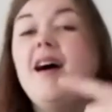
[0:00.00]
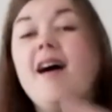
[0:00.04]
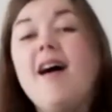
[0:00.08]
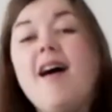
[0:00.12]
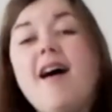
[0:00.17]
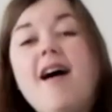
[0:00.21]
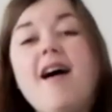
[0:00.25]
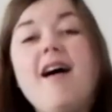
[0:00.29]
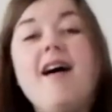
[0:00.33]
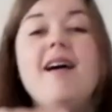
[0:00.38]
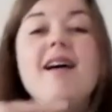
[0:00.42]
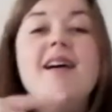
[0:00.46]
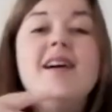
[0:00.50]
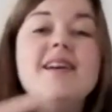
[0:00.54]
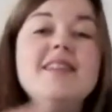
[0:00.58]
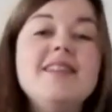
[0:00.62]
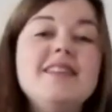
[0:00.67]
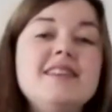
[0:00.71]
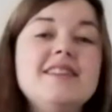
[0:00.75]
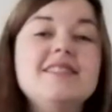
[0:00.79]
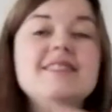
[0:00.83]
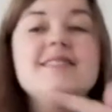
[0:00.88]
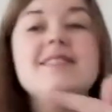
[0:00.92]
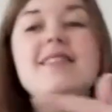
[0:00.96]
On
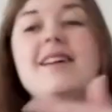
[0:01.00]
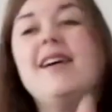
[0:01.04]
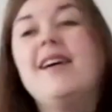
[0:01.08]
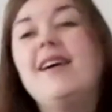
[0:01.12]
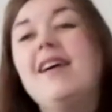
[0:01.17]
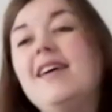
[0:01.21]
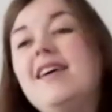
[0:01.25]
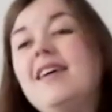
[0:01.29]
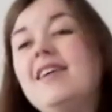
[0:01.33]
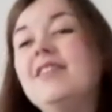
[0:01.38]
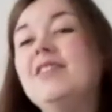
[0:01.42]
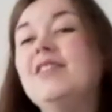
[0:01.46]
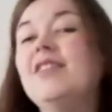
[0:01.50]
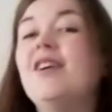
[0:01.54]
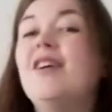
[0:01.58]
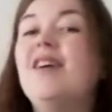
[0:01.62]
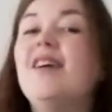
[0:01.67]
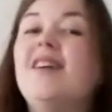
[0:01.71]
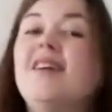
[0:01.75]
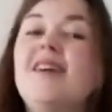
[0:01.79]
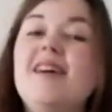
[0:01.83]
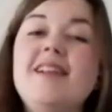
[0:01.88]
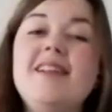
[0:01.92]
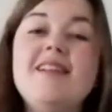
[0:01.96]
and on,
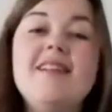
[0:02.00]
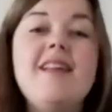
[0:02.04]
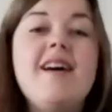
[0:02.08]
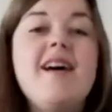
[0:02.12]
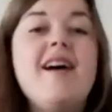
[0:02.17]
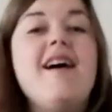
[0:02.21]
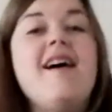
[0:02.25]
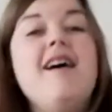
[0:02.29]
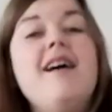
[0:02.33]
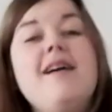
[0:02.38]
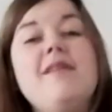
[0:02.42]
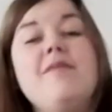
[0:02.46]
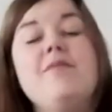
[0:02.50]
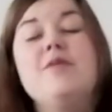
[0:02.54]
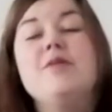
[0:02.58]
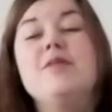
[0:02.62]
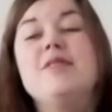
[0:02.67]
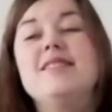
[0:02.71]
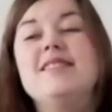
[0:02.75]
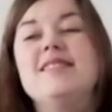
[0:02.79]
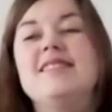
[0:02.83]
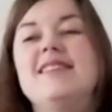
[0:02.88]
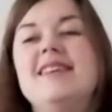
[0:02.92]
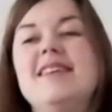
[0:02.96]
your love
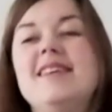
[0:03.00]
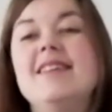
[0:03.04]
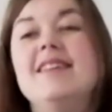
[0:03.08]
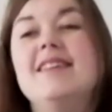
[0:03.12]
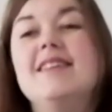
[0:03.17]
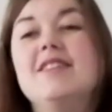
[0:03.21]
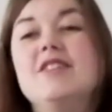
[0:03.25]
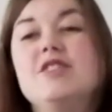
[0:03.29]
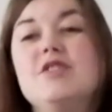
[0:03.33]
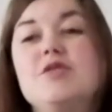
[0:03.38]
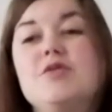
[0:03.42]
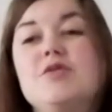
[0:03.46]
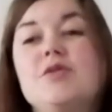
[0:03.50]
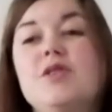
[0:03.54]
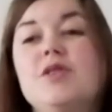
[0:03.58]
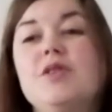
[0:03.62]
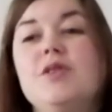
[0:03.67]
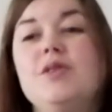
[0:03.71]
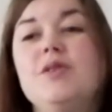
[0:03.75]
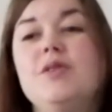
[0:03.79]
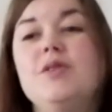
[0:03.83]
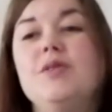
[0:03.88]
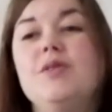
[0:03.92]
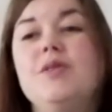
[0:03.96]
will see us
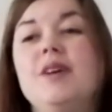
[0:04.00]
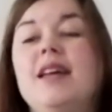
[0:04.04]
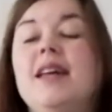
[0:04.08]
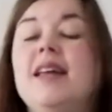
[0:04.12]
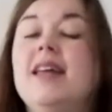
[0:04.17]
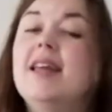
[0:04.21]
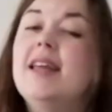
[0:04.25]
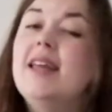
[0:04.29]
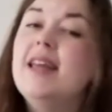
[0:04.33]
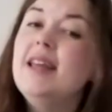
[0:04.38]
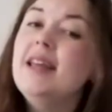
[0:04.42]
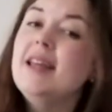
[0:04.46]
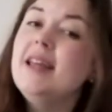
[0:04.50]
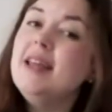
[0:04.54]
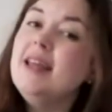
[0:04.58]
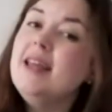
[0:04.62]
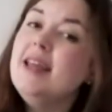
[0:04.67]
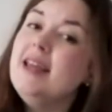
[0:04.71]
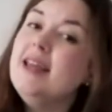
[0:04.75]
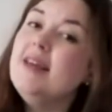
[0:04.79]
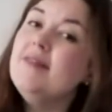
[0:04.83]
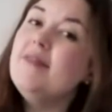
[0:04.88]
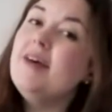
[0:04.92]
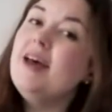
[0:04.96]
through.
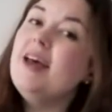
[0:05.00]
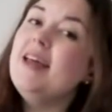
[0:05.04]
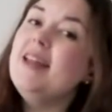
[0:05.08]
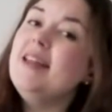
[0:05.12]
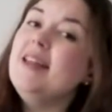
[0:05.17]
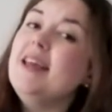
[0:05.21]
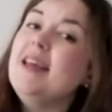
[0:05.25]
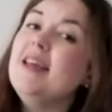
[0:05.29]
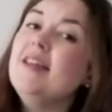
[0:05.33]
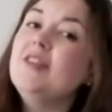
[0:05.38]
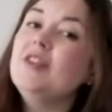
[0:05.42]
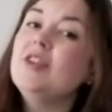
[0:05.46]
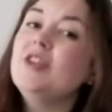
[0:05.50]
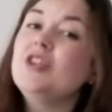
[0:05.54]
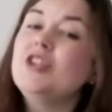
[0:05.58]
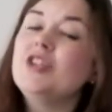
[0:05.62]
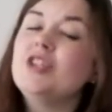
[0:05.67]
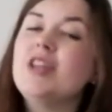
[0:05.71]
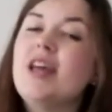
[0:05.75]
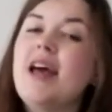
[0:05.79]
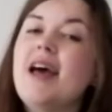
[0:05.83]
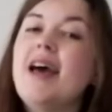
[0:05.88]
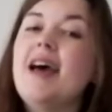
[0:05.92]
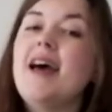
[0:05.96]
Even in the
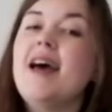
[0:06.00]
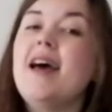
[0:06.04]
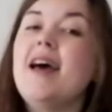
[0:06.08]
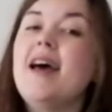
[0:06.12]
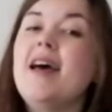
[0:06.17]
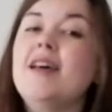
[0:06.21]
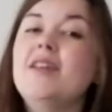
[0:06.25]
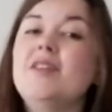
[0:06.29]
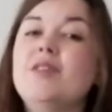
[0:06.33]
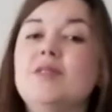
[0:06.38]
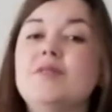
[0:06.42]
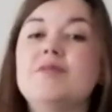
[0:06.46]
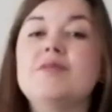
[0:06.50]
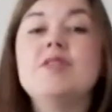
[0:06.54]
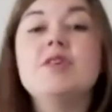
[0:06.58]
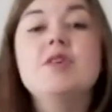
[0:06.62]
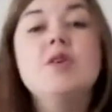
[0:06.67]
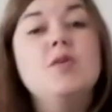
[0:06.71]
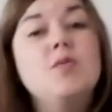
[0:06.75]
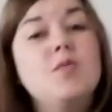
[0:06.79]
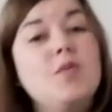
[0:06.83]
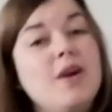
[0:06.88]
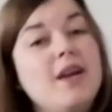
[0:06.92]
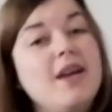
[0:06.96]
shadows,
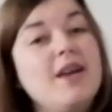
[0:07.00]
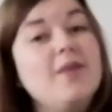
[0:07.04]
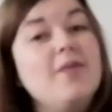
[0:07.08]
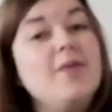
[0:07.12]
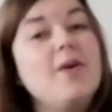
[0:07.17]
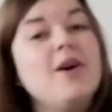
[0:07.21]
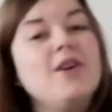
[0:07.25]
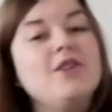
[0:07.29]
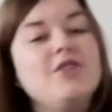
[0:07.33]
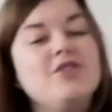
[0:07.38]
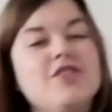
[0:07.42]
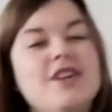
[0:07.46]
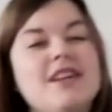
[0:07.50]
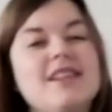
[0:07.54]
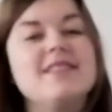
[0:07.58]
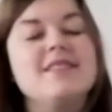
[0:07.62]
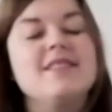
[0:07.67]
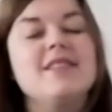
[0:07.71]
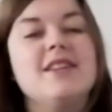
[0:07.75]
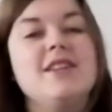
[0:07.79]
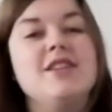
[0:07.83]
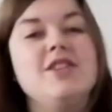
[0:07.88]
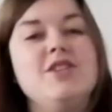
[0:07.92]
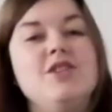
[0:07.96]
we will
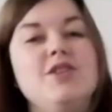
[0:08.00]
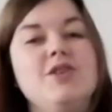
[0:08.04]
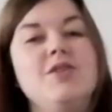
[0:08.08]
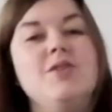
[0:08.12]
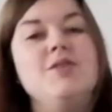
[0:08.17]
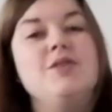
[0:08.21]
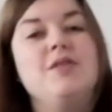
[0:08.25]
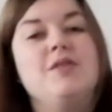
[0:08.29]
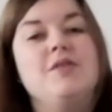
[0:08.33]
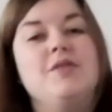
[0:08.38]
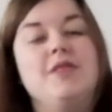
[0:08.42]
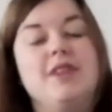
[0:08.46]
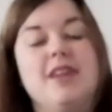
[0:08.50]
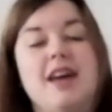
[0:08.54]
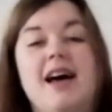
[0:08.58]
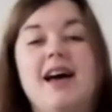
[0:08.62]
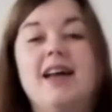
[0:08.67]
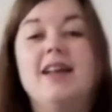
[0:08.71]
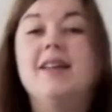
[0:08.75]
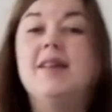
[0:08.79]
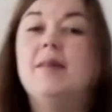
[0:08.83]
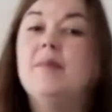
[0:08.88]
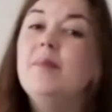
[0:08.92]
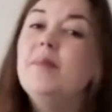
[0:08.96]
trust in you.
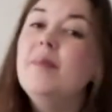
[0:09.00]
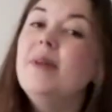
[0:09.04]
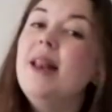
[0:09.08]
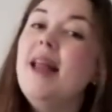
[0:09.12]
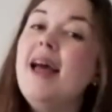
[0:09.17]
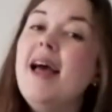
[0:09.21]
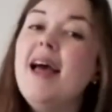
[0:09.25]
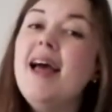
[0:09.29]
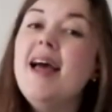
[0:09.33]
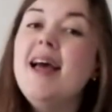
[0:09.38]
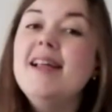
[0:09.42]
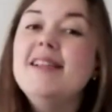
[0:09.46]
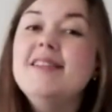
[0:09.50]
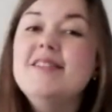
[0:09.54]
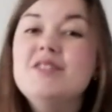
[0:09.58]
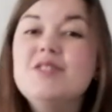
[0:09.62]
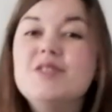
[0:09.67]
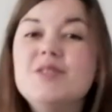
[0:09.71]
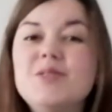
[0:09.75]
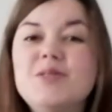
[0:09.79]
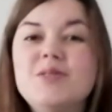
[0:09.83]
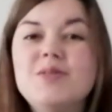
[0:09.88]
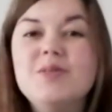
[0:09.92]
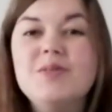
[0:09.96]
Got plans
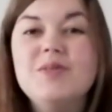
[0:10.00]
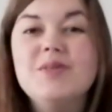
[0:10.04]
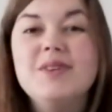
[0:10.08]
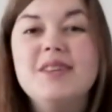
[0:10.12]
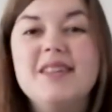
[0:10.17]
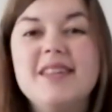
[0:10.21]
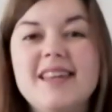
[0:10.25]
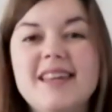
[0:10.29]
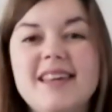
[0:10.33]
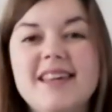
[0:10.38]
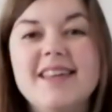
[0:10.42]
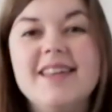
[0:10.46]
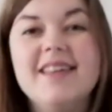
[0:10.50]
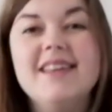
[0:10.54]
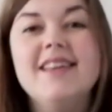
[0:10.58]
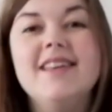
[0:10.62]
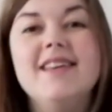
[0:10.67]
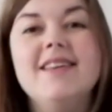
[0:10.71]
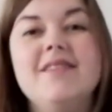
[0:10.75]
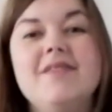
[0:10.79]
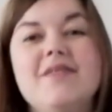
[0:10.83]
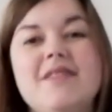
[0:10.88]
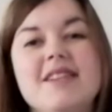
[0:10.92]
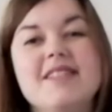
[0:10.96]
to
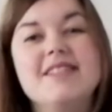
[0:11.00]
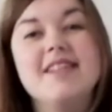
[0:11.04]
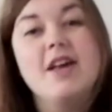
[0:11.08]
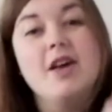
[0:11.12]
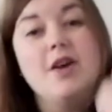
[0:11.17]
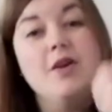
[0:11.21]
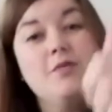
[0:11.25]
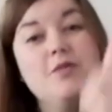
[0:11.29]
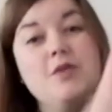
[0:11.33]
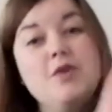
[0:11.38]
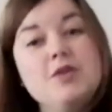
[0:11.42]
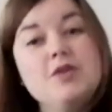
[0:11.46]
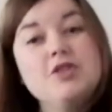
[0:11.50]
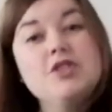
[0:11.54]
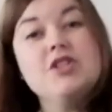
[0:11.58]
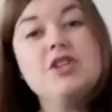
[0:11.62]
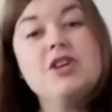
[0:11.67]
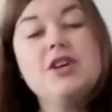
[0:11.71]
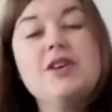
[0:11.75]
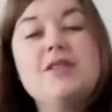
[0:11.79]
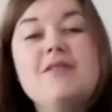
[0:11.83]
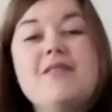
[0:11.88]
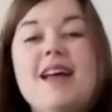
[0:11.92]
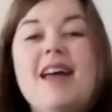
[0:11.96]
give us
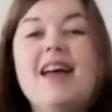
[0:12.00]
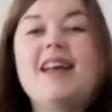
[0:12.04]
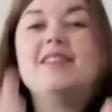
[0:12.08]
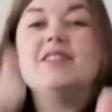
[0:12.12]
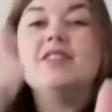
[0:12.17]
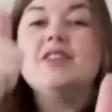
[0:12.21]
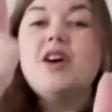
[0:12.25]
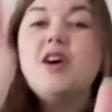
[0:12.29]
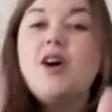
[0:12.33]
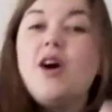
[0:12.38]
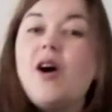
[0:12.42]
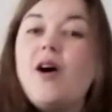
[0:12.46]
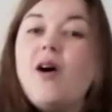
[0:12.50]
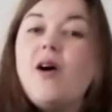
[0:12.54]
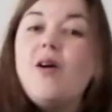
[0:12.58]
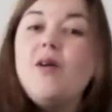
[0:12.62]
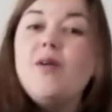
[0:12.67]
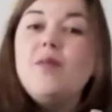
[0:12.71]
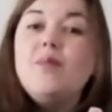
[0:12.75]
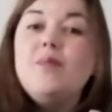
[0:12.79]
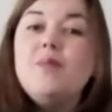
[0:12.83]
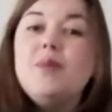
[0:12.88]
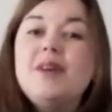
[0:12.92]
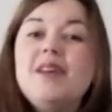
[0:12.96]
future and a
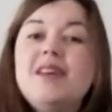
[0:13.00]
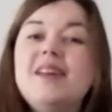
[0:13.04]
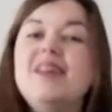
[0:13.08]
hope.